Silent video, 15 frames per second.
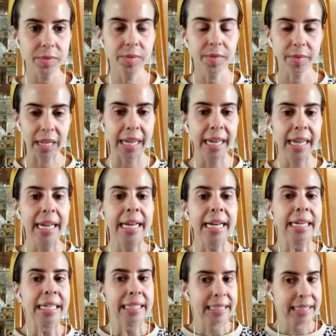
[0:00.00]
And you know
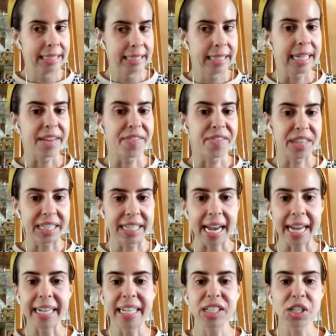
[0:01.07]
what? If the
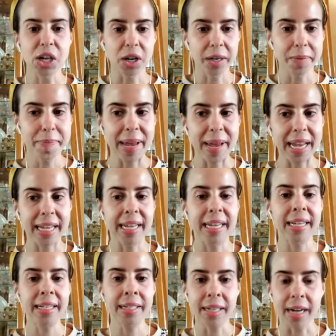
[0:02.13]
tenants aren't
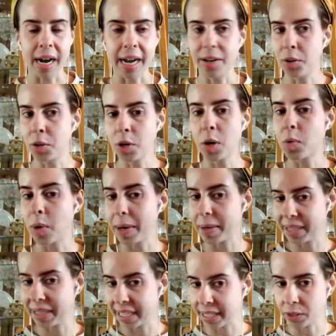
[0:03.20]
paying, I don't know what
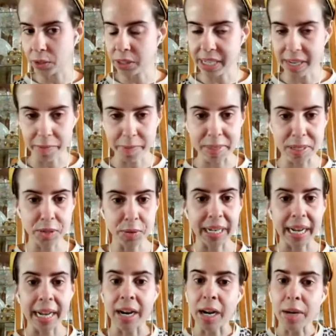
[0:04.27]
landlords have been doing.
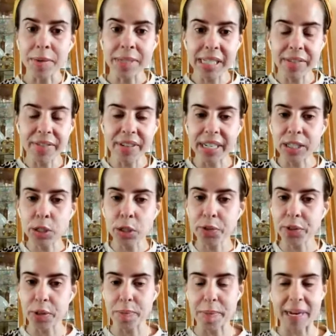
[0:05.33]
And I was even
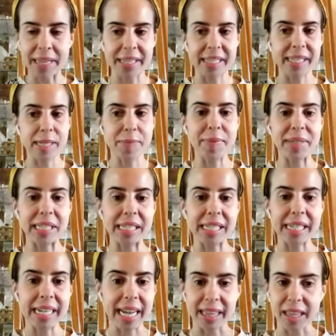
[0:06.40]
interviewed by the
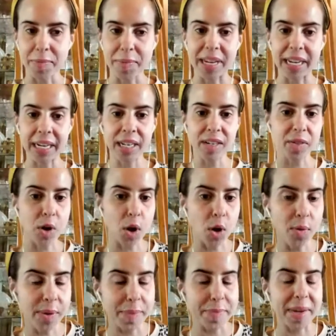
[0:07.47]
CBC at the beginning of
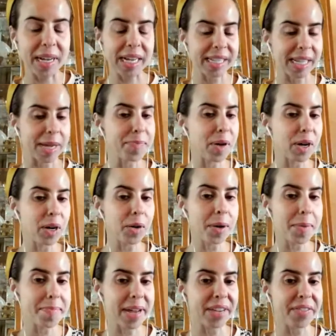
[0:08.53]
COVID, because I put out a
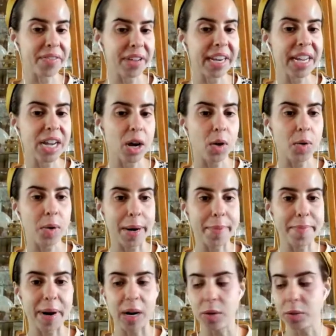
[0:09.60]
big video
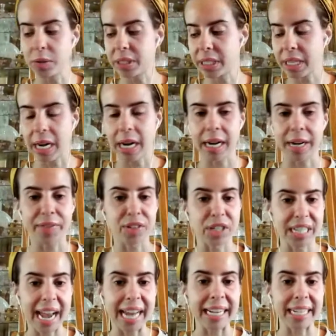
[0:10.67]
about for
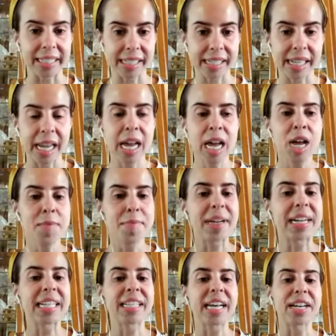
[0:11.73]
tenants,
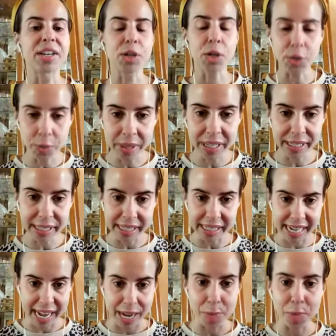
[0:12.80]
because I knew this
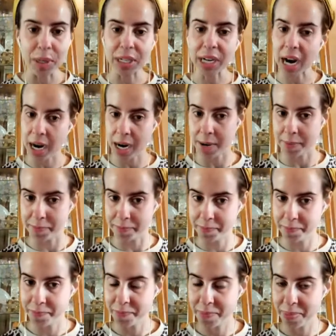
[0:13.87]
day would come.
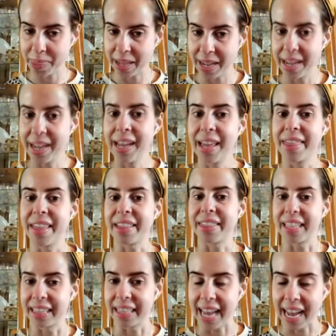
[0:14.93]
Yes. That
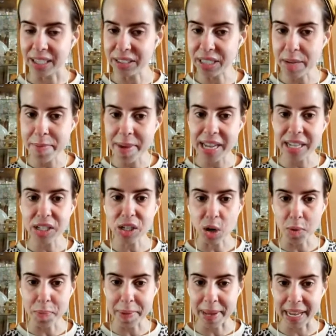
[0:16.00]
the LTB is
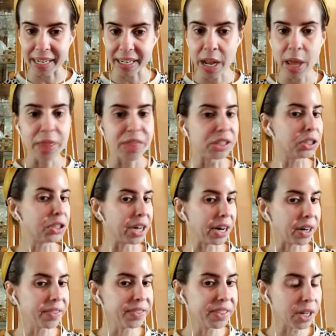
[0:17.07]
open, the
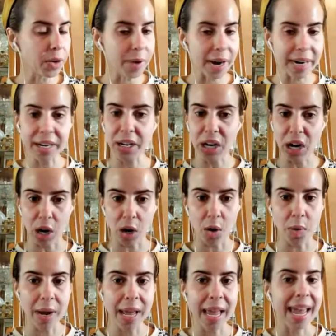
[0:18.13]
sheriffs are ready to
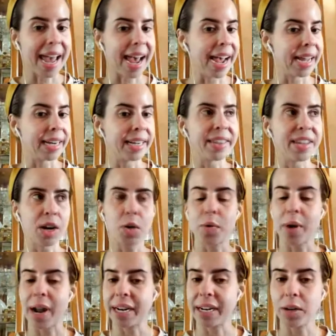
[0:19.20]
go, and they're
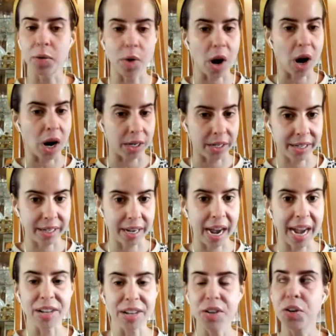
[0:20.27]
ready to rock. I
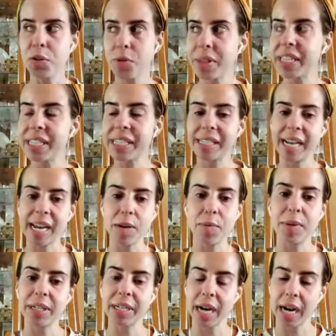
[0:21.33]
knew this day
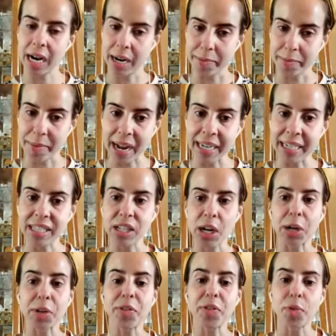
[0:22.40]
would come, and it's
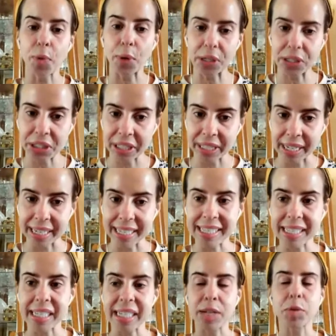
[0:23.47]
unfortunate. It's
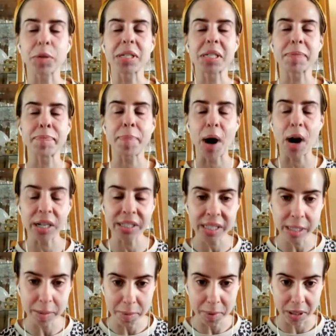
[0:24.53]

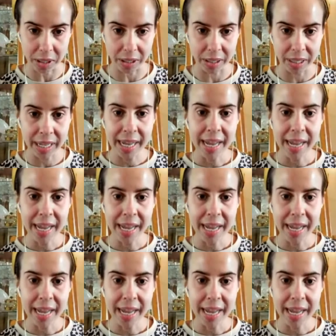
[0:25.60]
irresponsible.